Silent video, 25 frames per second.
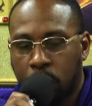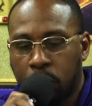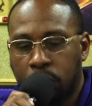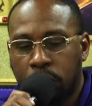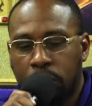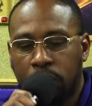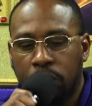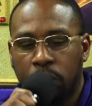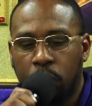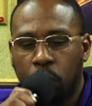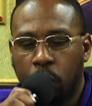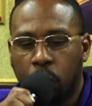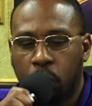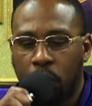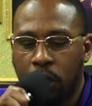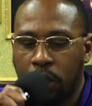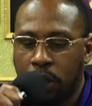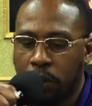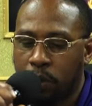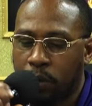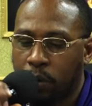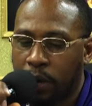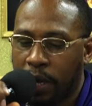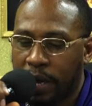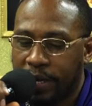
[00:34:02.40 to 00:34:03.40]
So what
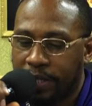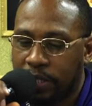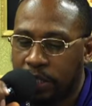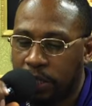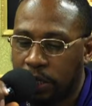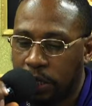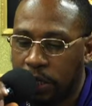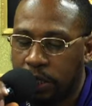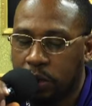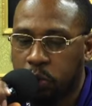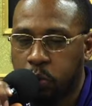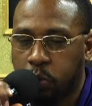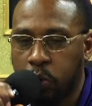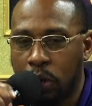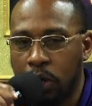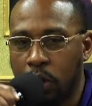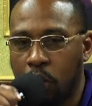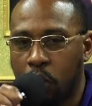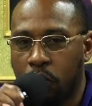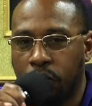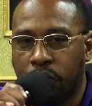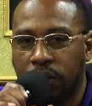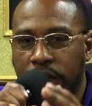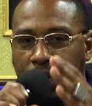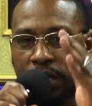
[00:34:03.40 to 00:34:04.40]
I just went
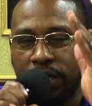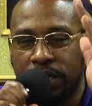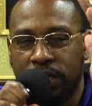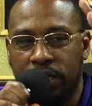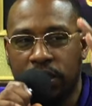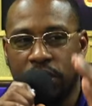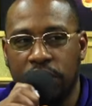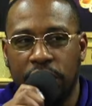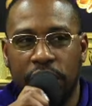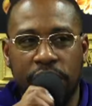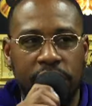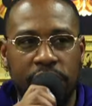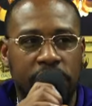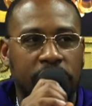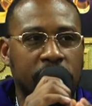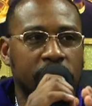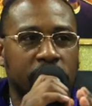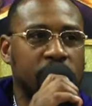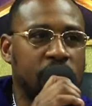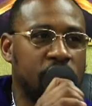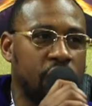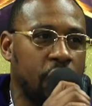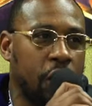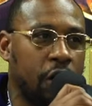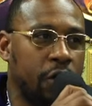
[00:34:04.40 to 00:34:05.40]
over is just to
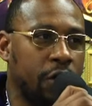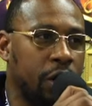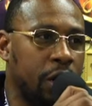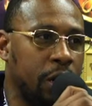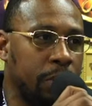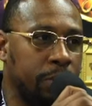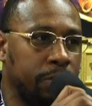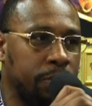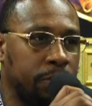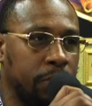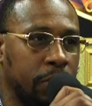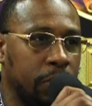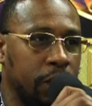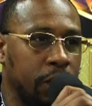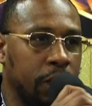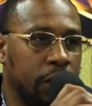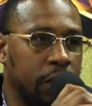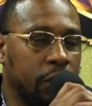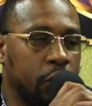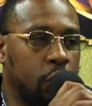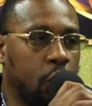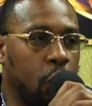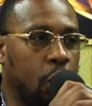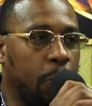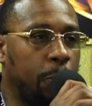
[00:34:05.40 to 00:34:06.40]
stir up
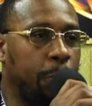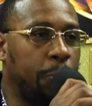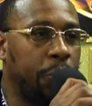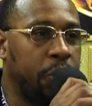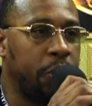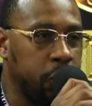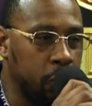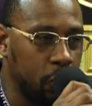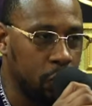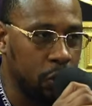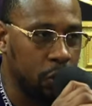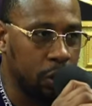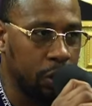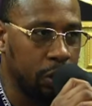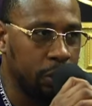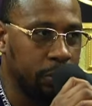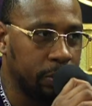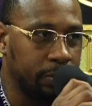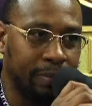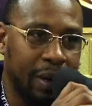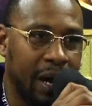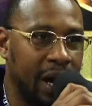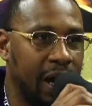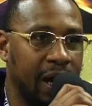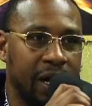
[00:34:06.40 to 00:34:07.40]
your pure
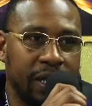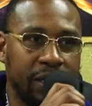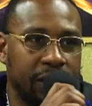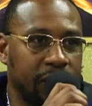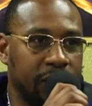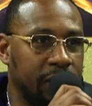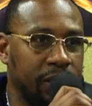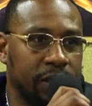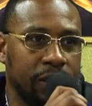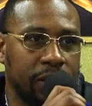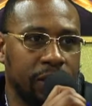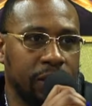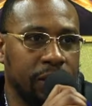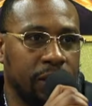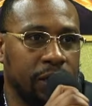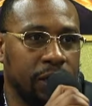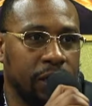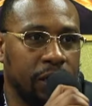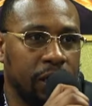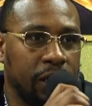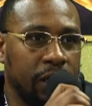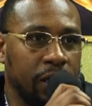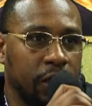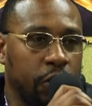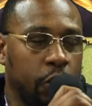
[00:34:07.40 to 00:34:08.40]
minds,
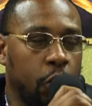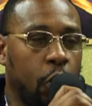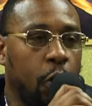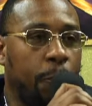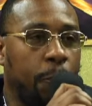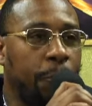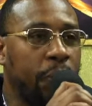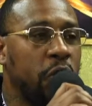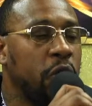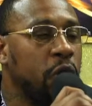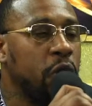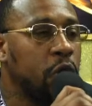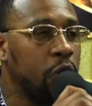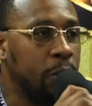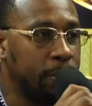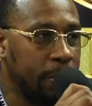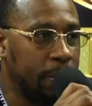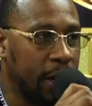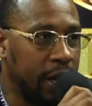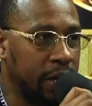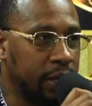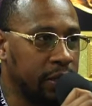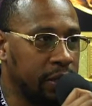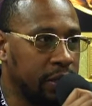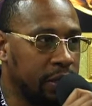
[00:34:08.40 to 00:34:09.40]
your pure
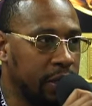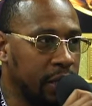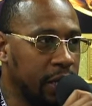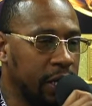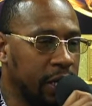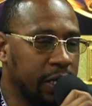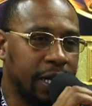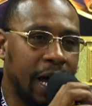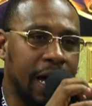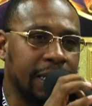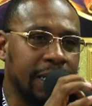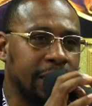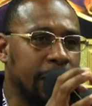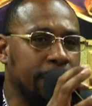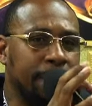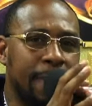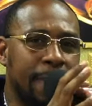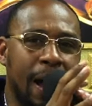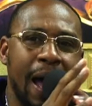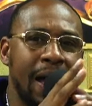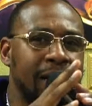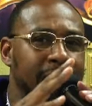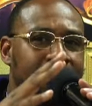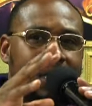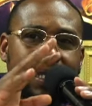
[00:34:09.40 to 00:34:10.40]
minds, not the
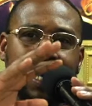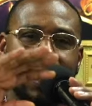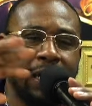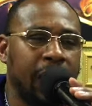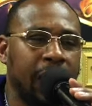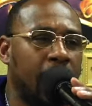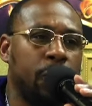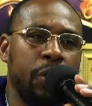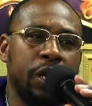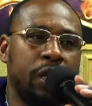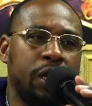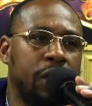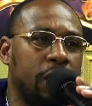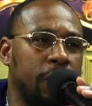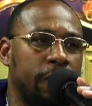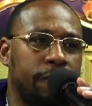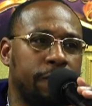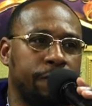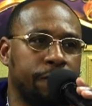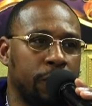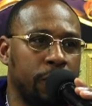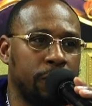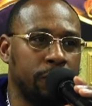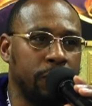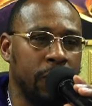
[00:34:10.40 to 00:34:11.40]
mindset that we come
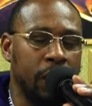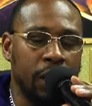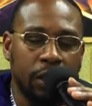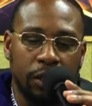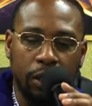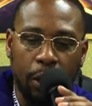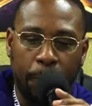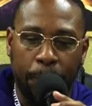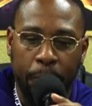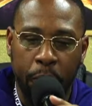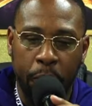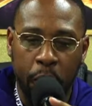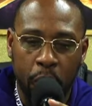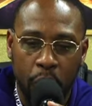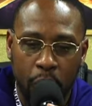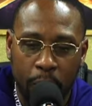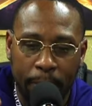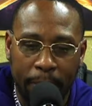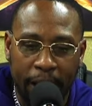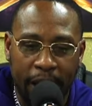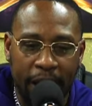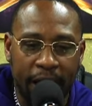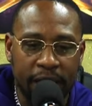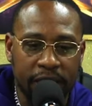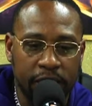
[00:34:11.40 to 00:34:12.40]
from, the pure
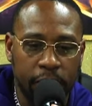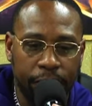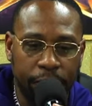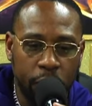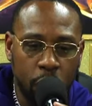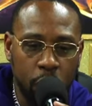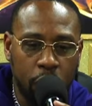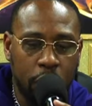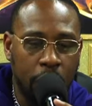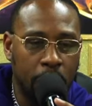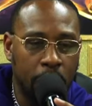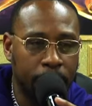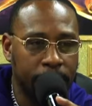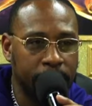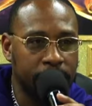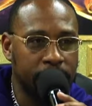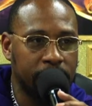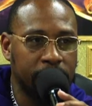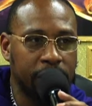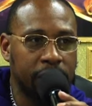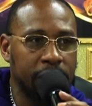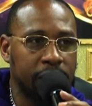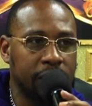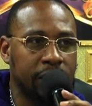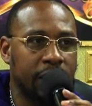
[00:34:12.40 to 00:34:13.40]
minds of you coming
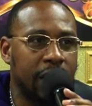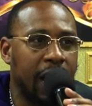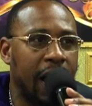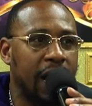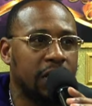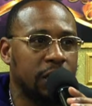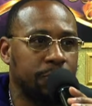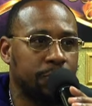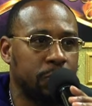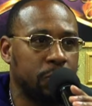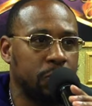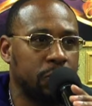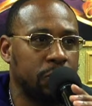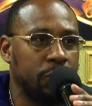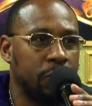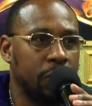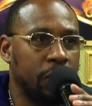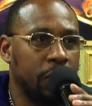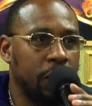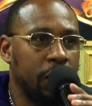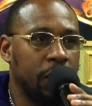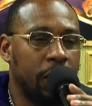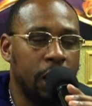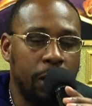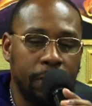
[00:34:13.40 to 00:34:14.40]
into this gospel,
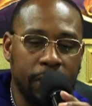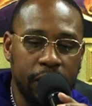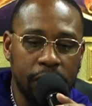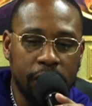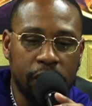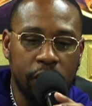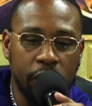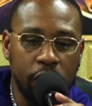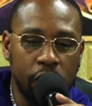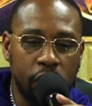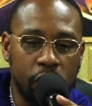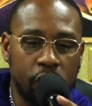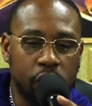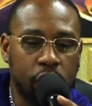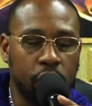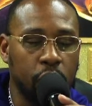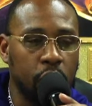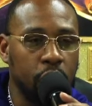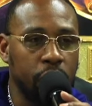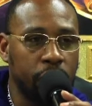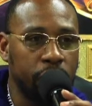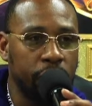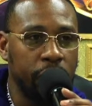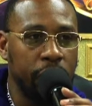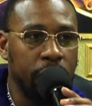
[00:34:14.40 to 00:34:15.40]
coming into this
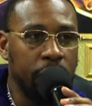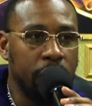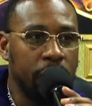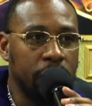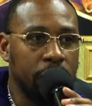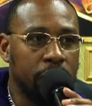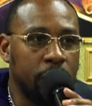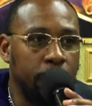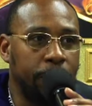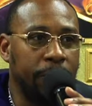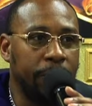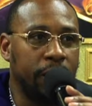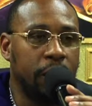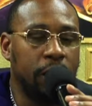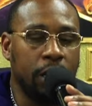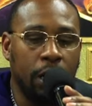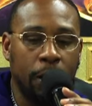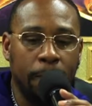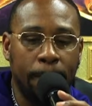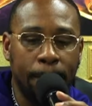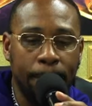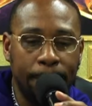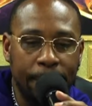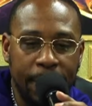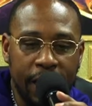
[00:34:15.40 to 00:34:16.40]
truth to
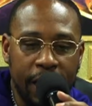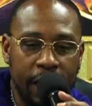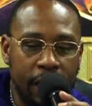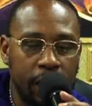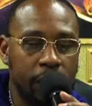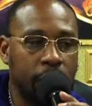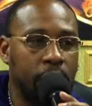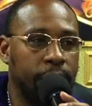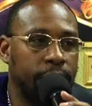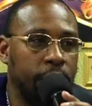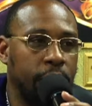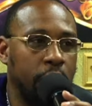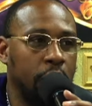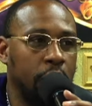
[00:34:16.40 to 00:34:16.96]
become men of